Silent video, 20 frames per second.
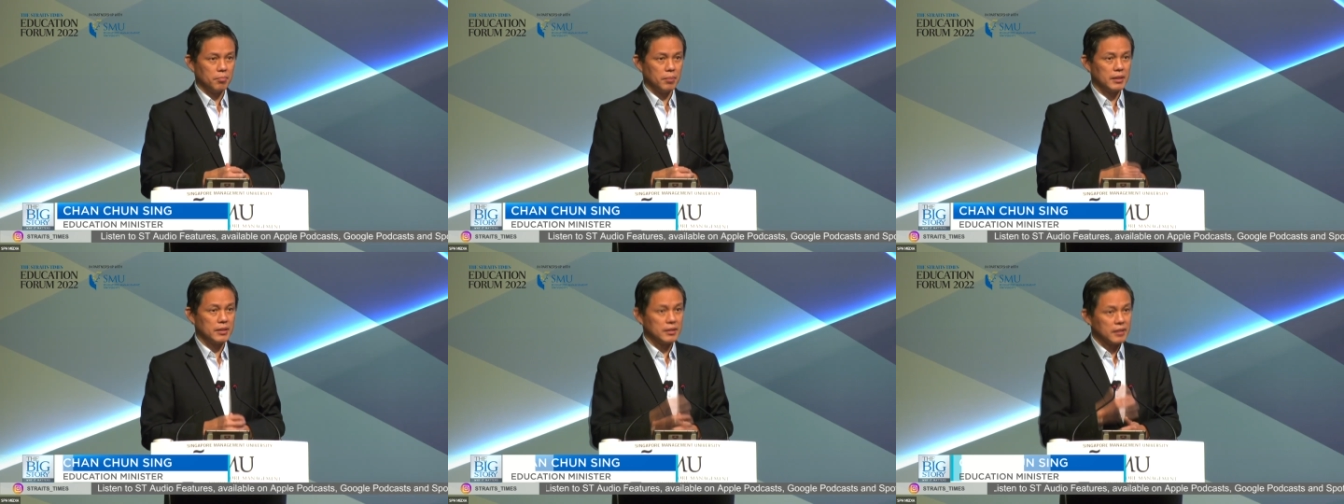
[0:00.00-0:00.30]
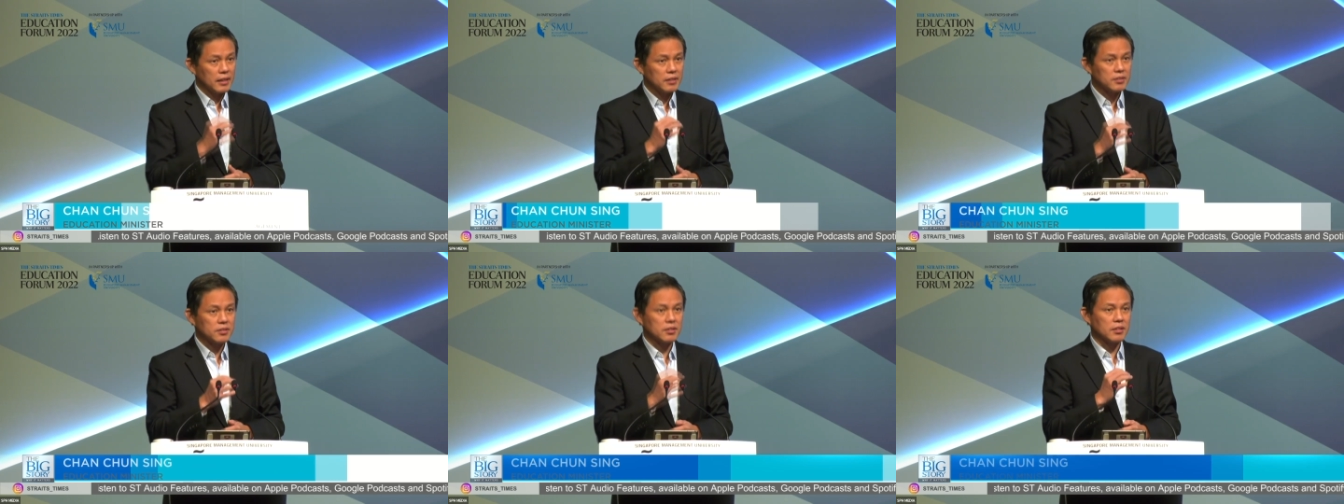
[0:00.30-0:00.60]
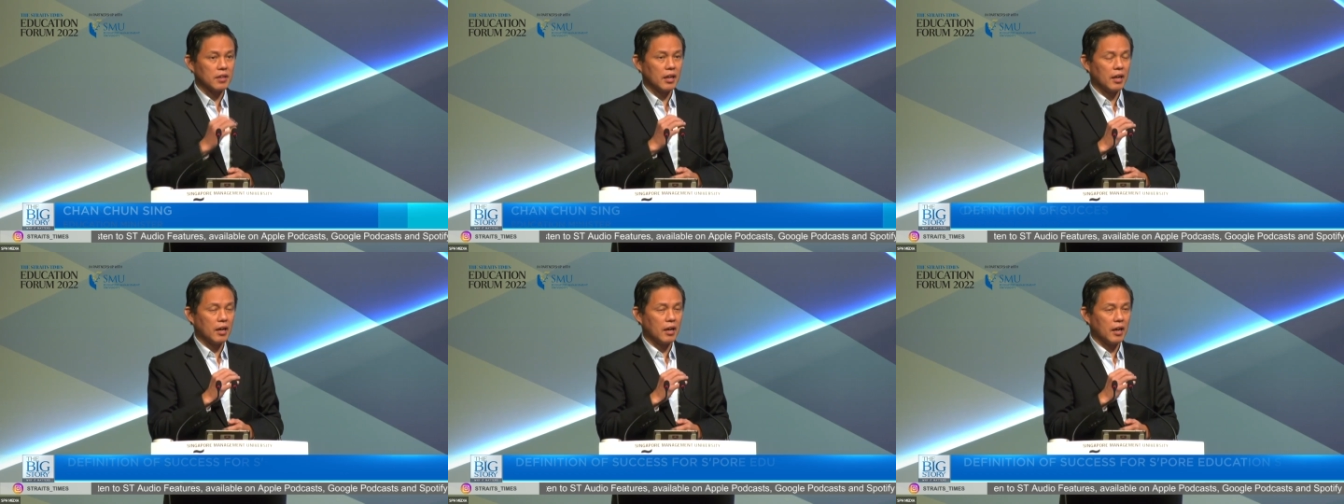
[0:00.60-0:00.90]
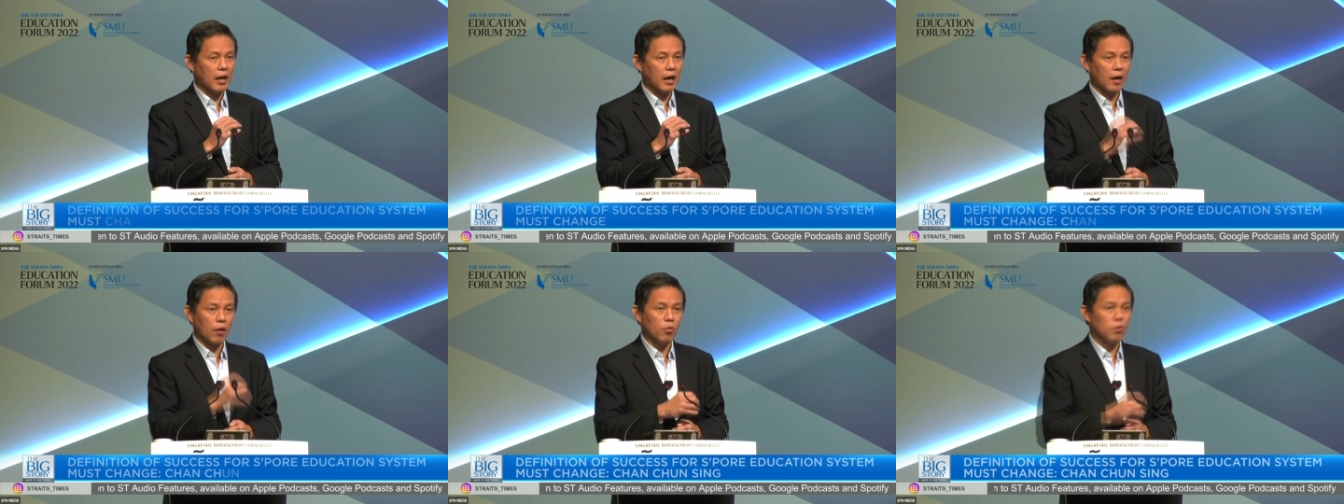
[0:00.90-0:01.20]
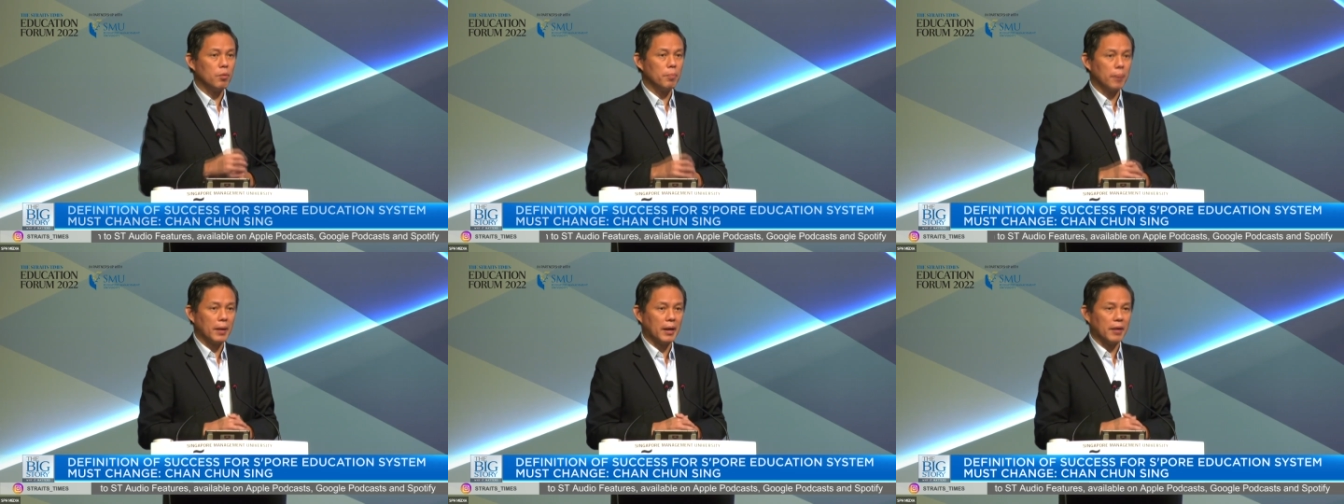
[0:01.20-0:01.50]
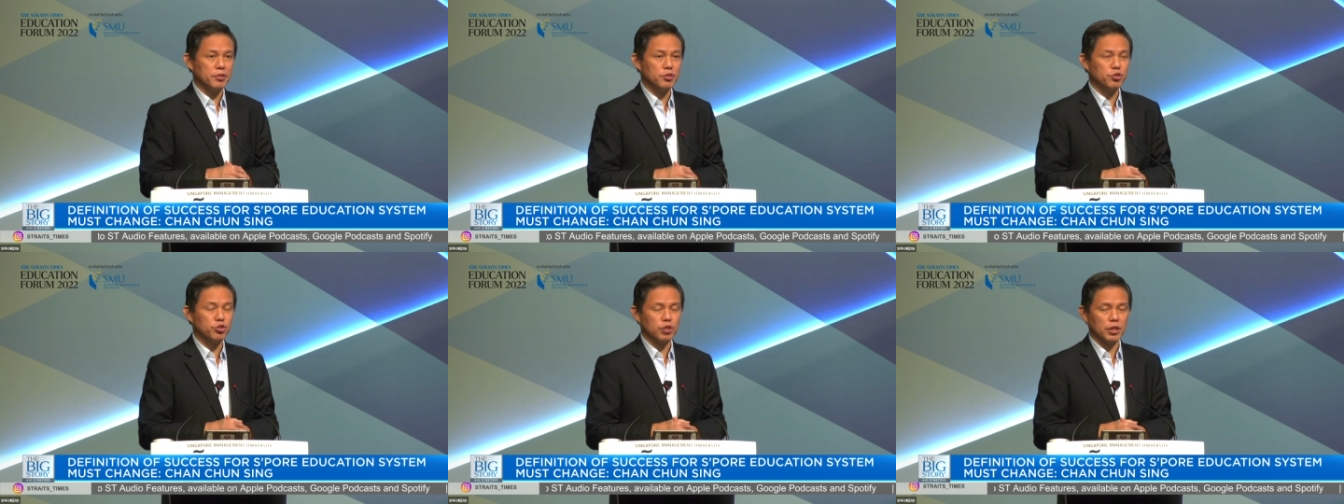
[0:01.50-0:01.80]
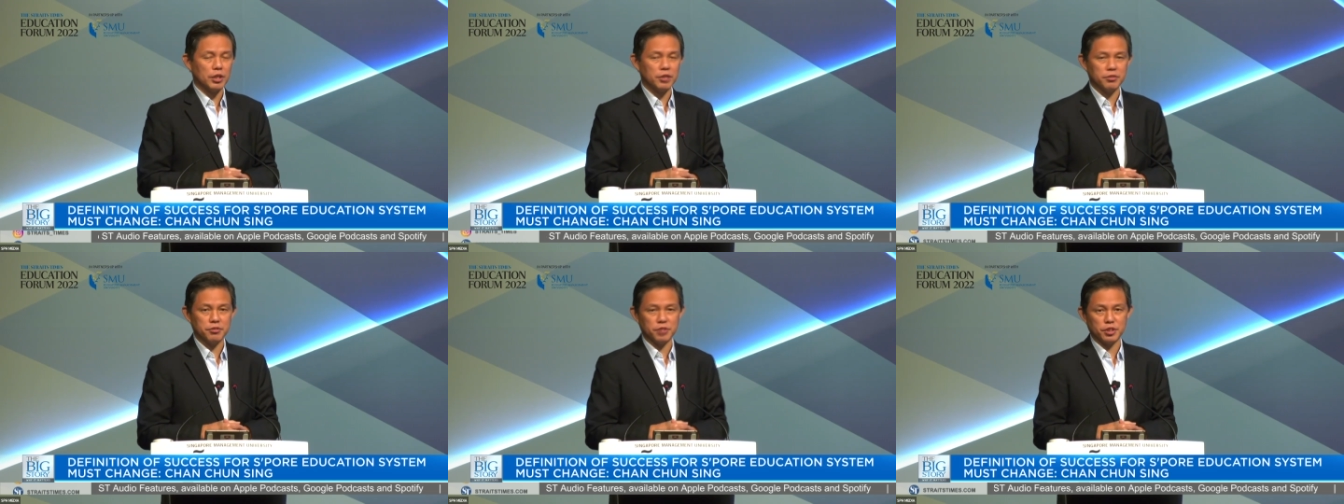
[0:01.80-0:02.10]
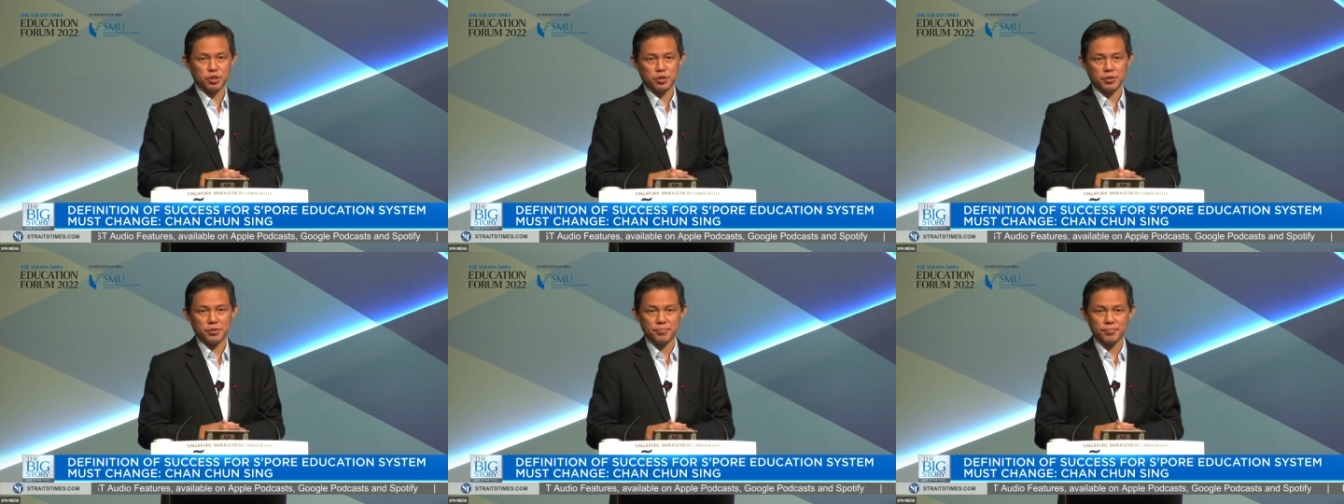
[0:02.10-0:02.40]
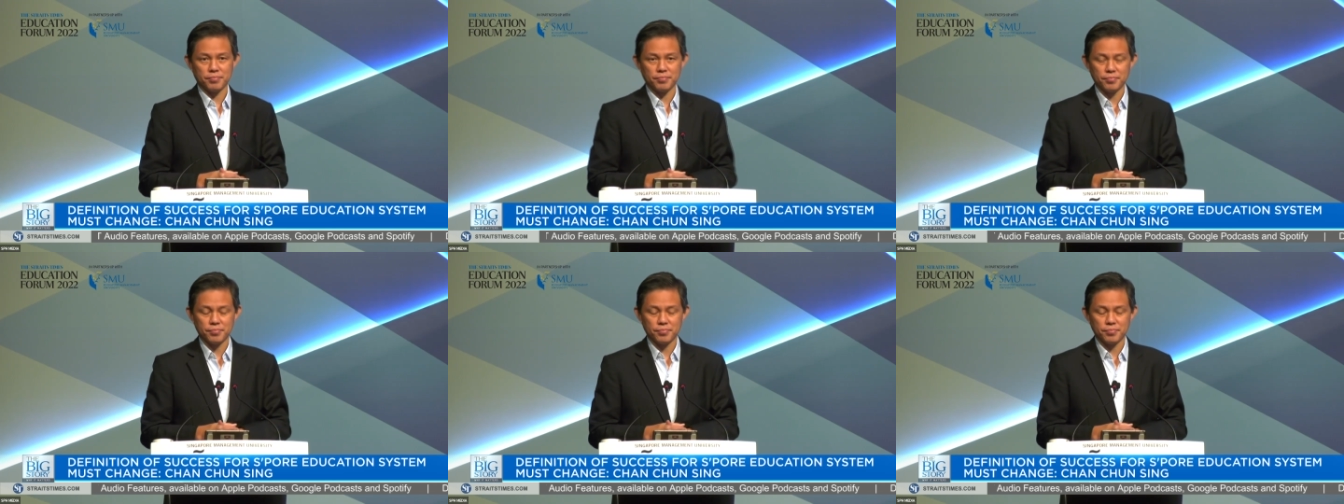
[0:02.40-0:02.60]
But that's our parents' generation.